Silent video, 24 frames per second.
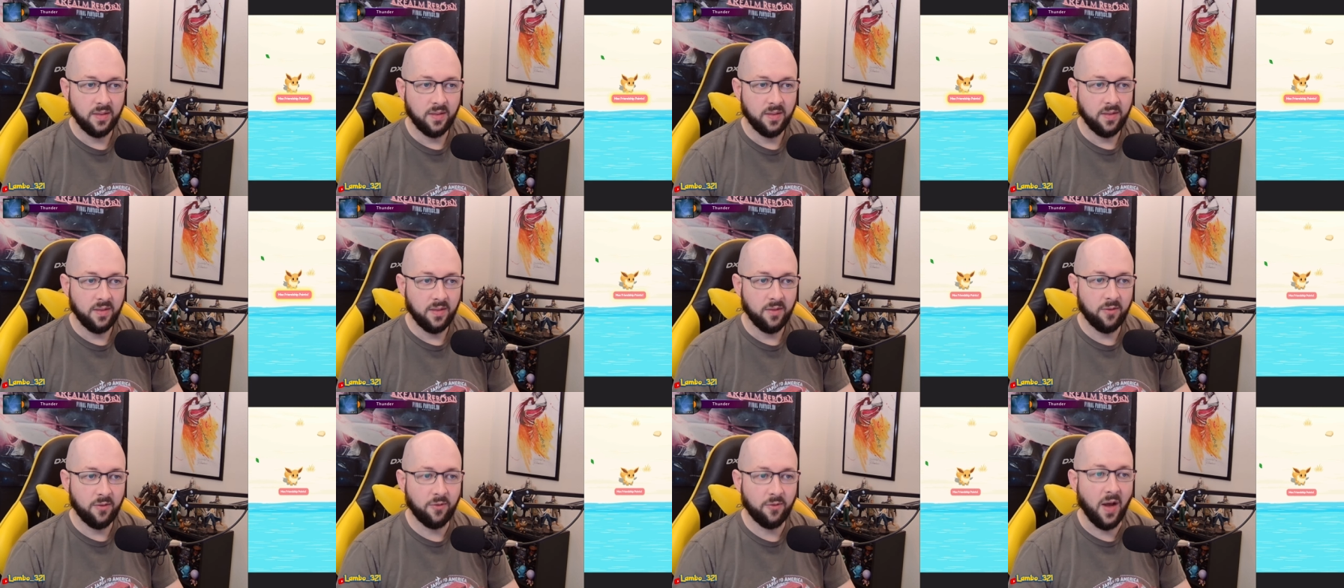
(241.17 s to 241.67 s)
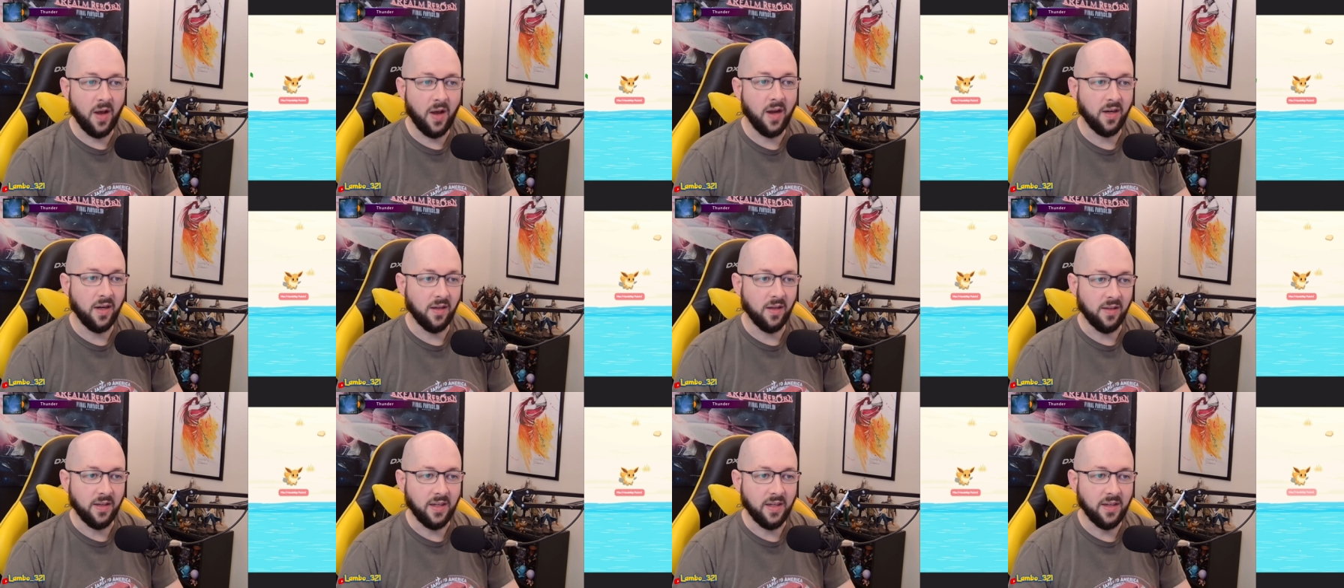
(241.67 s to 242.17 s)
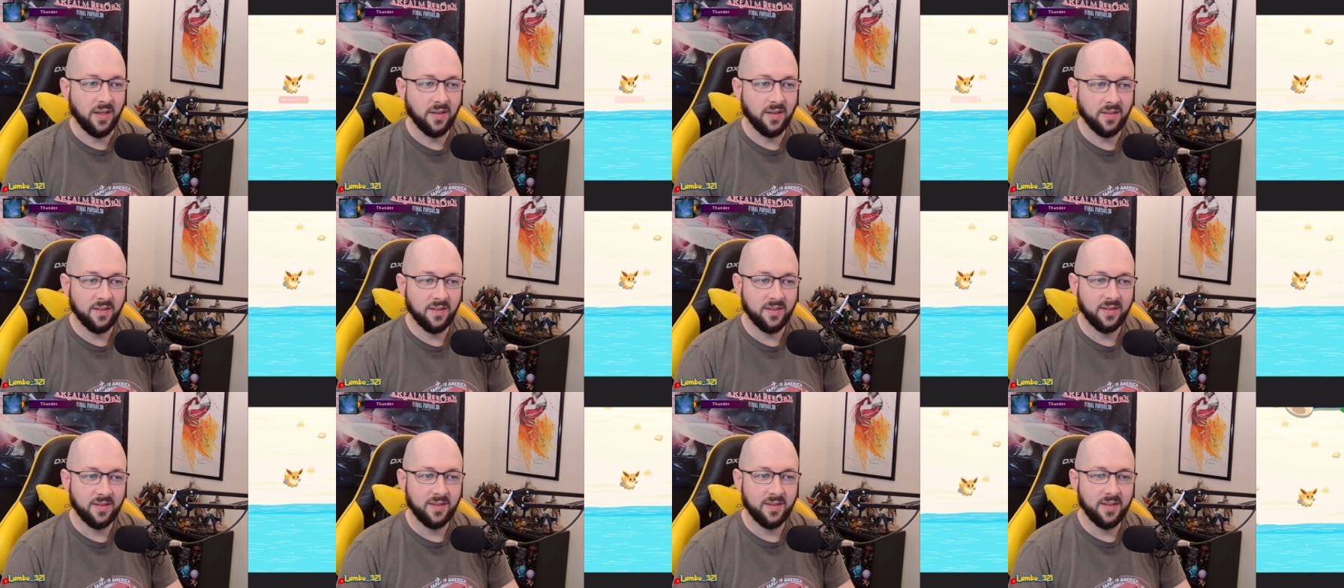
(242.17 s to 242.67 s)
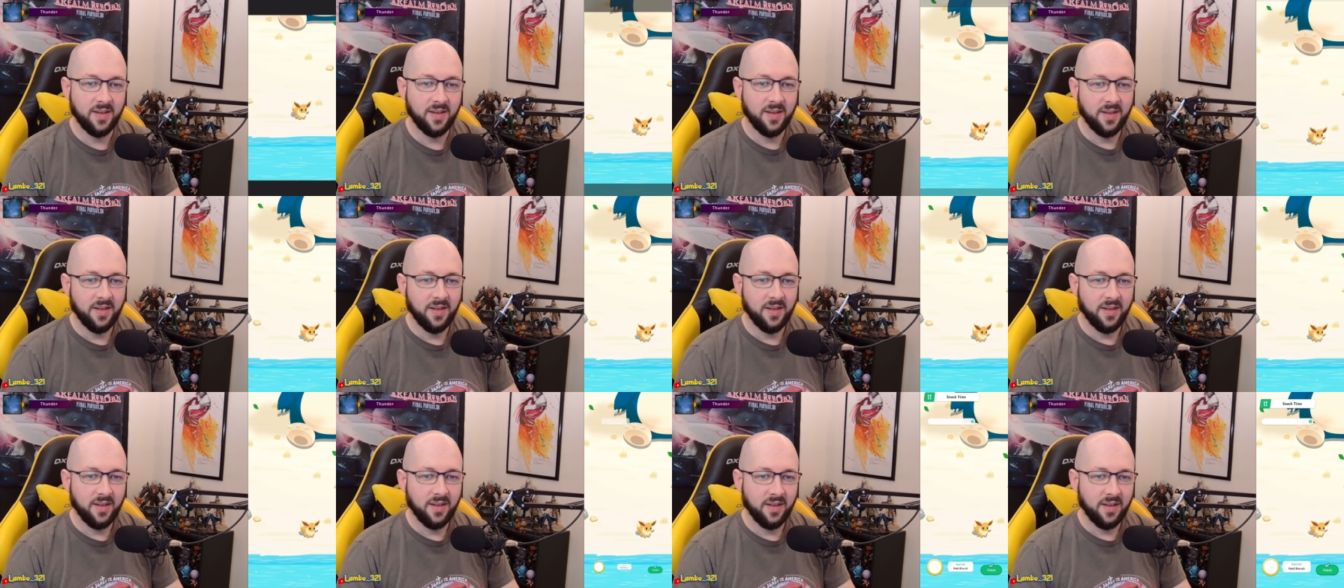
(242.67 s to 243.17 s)
Finally.
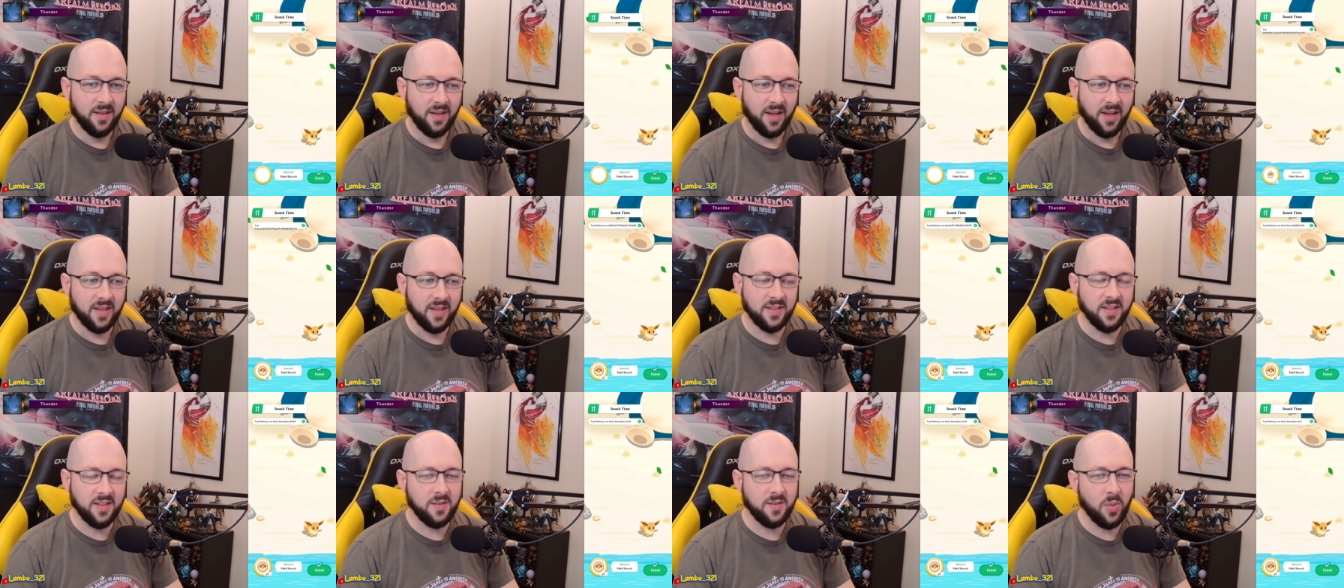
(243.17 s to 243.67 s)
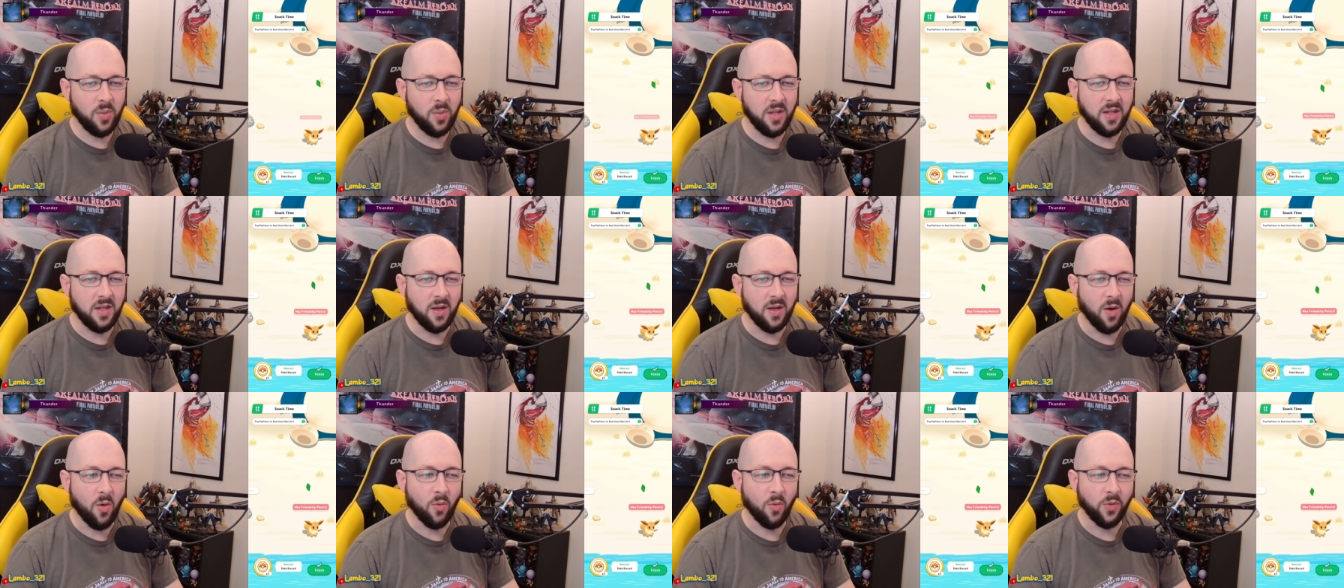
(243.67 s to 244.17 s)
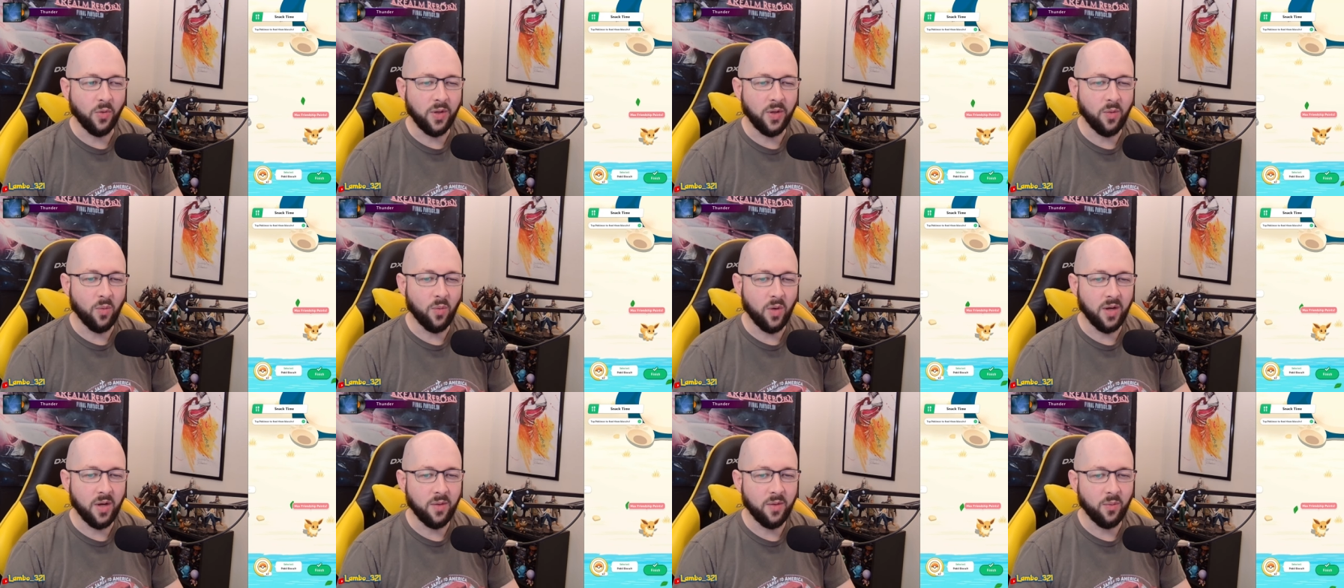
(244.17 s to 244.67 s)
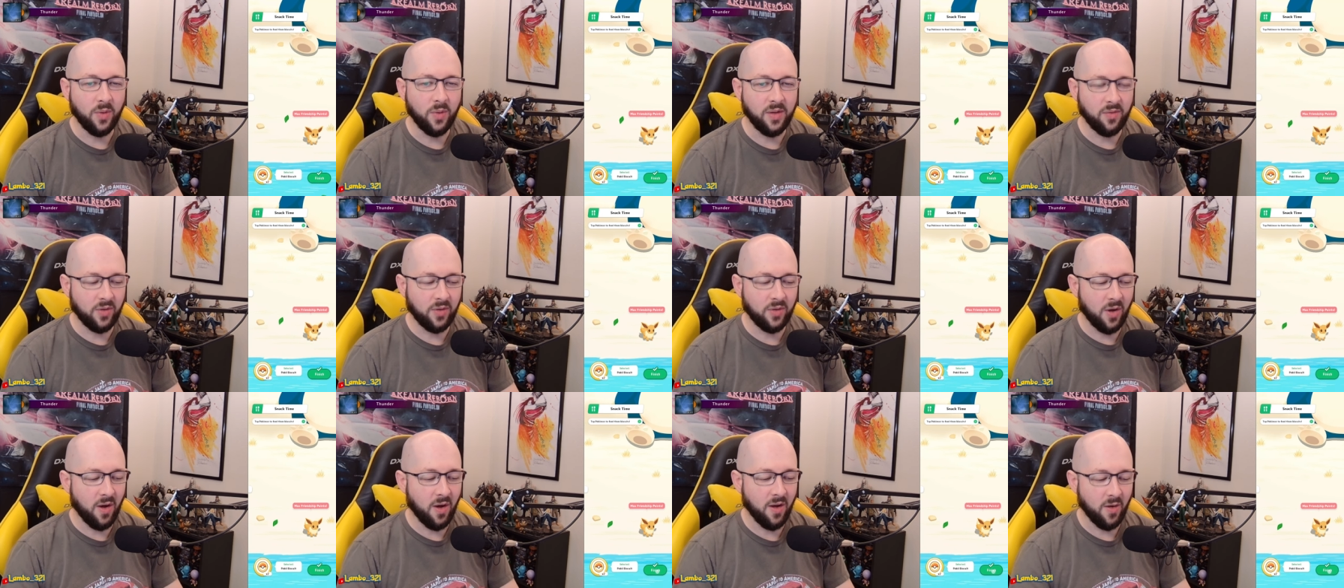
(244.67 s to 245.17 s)
Has this been the only one we've
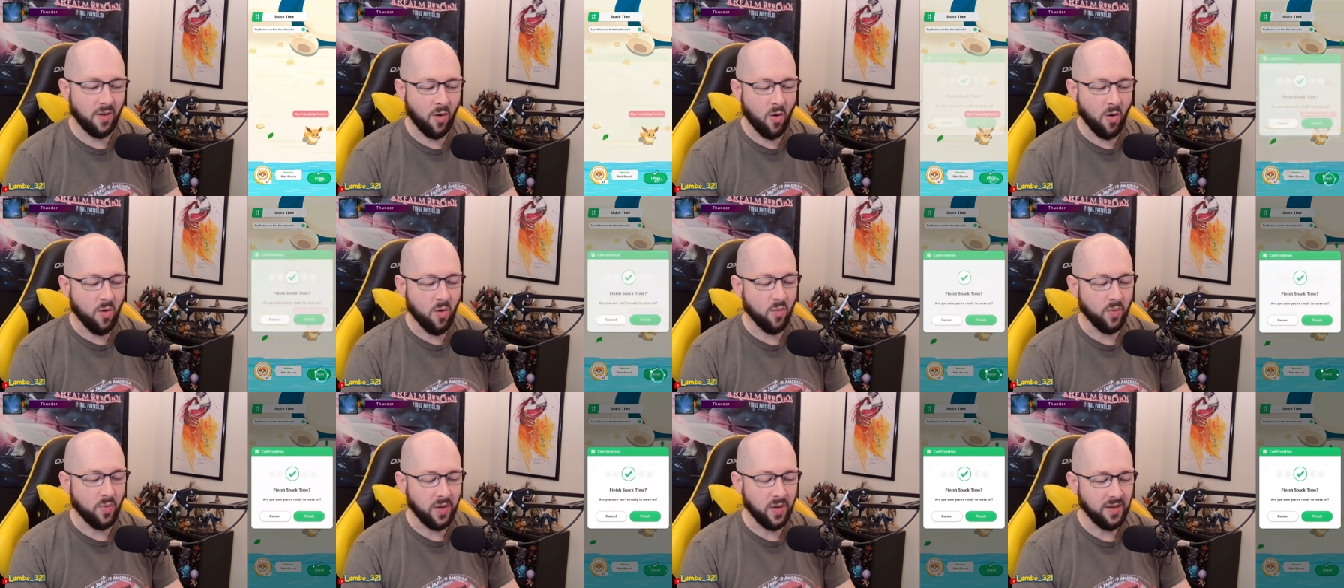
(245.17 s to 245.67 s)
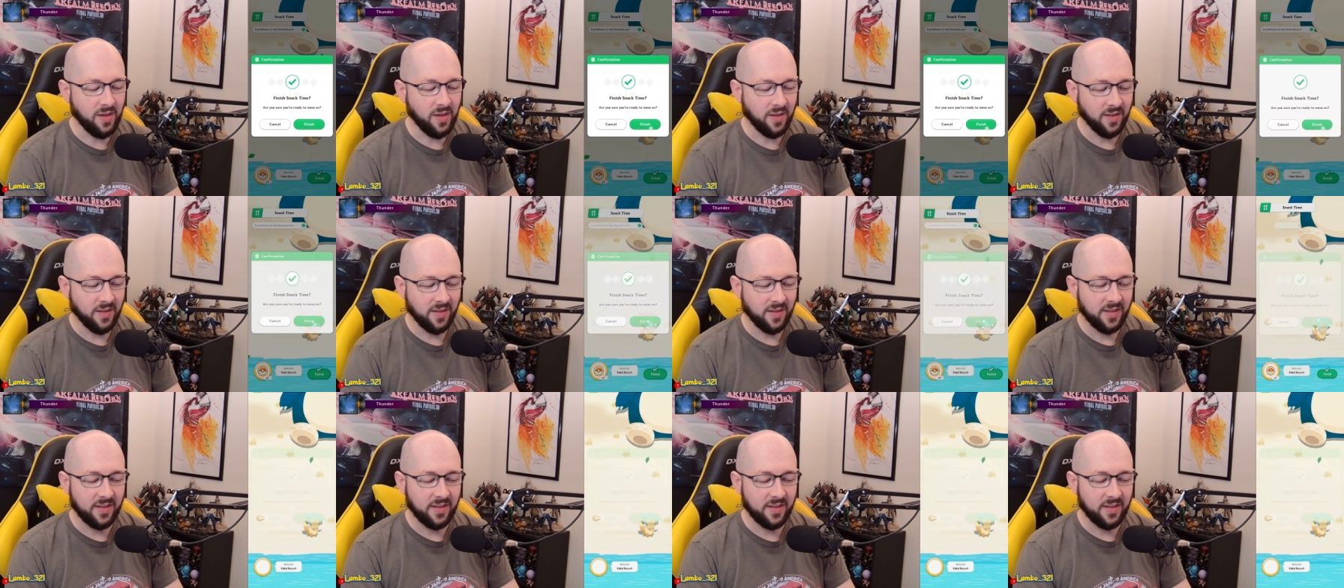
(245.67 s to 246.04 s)
caught all week?